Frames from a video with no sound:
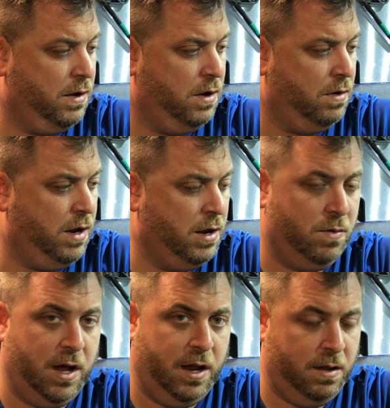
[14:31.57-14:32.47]
you know,
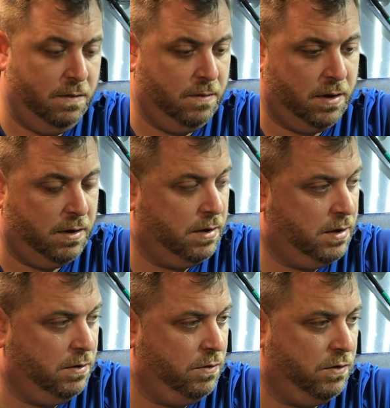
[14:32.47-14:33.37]
anyway,
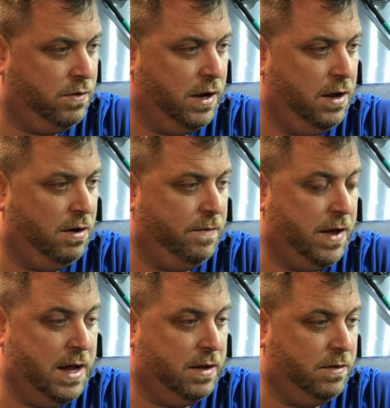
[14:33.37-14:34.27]
just to get off that,